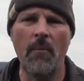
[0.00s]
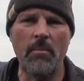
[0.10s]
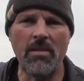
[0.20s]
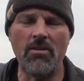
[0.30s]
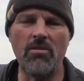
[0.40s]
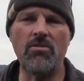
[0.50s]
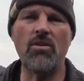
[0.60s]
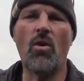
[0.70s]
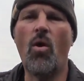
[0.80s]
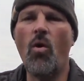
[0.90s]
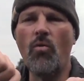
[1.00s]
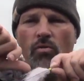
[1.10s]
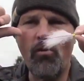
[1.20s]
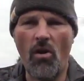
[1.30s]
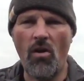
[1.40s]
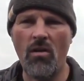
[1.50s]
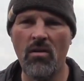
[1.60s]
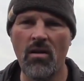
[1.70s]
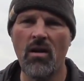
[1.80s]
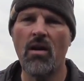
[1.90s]
But just, you know, overall
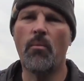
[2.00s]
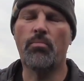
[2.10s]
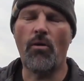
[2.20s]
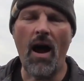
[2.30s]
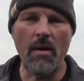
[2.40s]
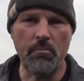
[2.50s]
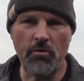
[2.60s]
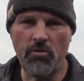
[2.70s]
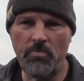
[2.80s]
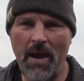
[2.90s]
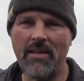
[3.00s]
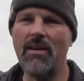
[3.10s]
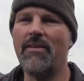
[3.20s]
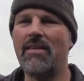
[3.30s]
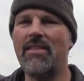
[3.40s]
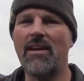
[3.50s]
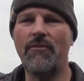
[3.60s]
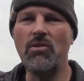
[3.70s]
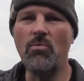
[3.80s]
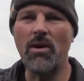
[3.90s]
broad perspective, I think
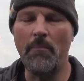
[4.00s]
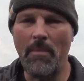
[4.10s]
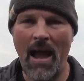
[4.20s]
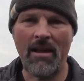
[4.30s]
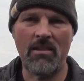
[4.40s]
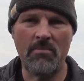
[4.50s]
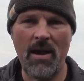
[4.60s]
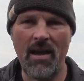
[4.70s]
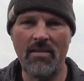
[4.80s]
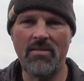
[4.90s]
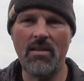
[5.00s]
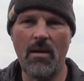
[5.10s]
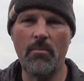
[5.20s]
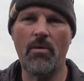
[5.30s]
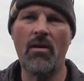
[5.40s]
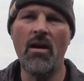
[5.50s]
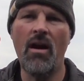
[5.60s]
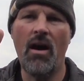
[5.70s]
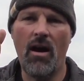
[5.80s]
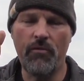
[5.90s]
if you want to maximize the number
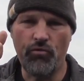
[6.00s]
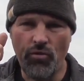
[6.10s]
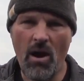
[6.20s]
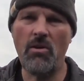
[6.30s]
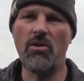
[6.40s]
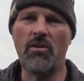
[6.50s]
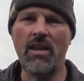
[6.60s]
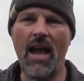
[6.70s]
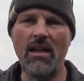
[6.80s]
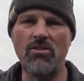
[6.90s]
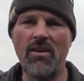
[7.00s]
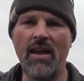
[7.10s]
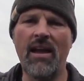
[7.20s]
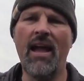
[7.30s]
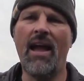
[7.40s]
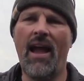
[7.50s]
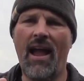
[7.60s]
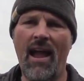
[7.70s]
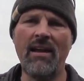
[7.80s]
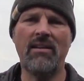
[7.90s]
of trout you're catching,
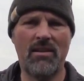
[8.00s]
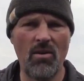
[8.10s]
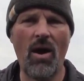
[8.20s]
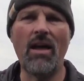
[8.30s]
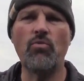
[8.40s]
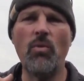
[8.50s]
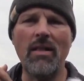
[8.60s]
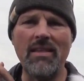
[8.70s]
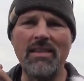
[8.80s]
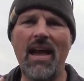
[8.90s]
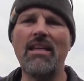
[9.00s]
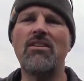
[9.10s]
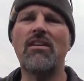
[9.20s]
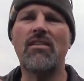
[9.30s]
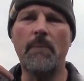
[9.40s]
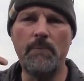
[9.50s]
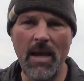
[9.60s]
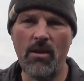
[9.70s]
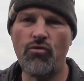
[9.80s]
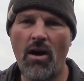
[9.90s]
and, you know, as well as catching some
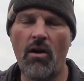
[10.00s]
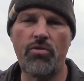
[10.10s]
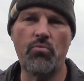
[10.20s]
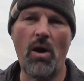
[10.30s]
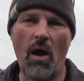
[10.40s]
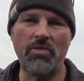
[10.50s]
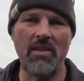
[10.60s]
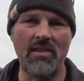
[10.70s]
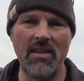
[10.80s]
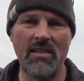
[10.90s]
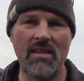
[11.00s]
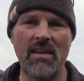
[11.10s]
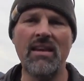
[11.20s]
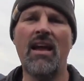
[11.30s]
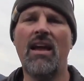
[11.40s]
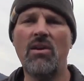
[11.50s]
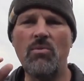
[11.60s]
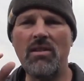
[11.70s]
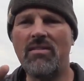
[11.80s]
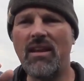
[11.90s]
big trout throughout the season,
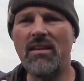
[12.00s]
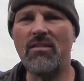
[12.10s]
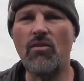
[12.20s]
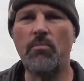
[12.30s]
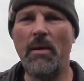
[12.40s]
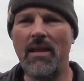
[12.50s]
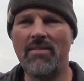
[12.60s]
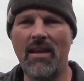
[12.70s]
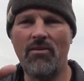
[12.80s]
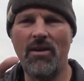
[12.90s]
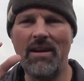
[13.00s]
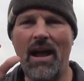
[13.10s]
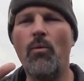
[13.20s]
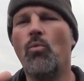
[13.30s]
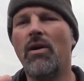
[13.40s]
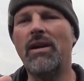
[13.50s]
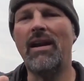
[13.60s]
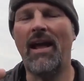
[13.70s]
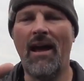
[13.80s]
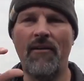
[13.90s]
you want to stick to those baits that are in that one
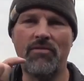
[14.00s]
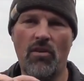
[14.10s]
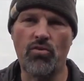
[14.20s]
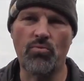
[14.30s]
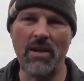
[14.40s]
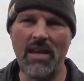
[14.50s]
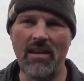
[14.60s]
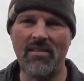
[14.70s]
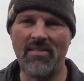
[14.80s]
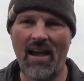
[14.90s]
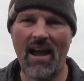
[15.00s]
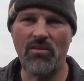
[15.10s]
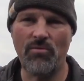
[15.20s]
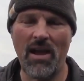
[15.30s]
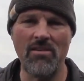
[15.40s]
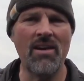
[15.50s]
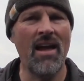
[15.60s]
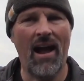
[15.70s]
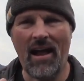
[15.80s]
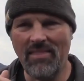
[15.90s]
and a half to three inch size range.
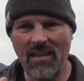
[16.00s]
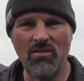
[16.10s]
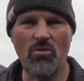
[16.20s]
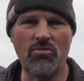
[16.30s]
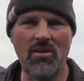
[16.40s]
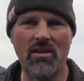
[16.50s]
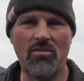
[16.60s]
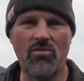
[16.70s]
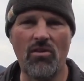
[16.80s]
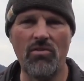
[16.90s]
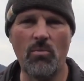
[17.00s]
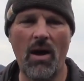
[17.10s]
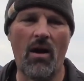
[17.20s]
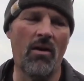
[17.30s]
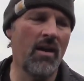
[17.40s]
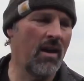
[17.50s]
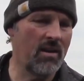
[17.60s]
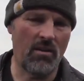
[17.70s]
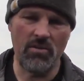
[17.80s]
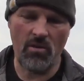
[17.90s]
I think those are going to serve you well.
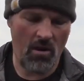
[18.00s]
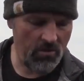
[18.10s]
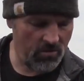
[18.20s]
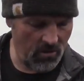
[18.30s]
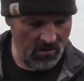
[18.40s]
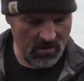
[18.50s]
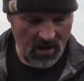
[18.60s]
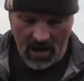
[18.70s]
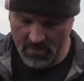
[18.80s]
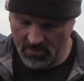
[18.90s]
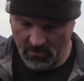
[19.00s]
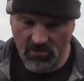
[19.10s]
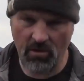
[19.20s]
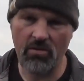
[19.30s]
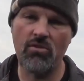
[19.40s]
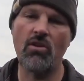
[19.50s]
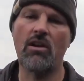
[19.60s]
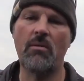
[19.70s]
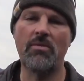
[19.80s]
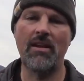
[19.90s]
Now, there are certain times, there are certain
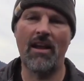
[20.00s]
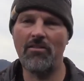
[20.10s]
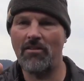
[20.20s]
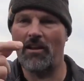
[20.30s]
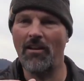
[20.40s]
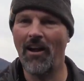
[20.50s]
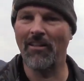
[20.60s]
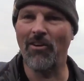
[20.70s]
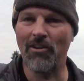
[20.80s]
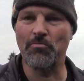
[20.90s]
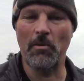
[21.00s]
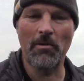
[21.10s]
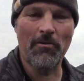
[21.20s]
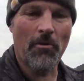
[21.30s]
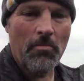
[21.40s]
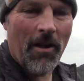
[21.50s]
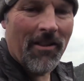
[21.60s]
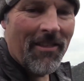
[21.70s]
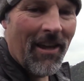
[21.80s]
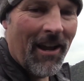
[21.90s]
circumstances. I, I lost my big
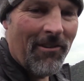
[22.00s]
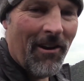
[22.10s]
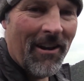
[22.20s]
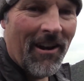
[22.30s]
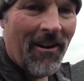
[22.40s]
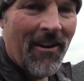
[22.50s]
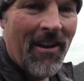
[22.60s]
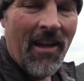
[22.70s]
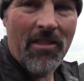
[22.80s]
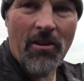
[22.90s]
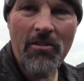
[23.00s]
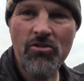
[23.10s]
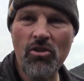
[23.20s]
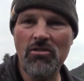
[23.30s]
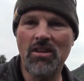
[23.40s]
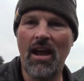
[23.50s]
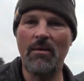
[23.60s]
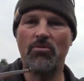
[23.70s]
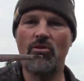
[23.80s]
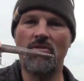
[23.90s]
Rapala, it's hanging right here. There are certain
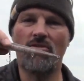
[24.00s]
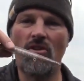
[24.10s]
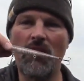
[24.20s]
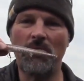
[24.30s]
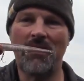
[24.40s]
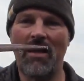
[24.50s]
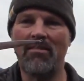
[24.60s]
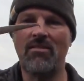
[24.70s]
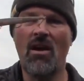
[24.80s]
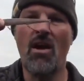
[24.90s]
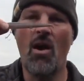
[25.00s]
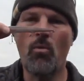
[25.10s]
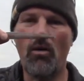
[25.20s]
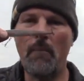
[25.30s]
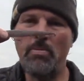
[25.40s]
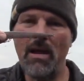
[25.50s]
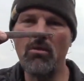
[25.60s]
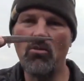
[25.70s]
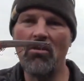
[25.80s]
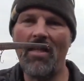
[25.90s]
times, certain circumstances where a
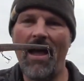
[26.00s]
big lure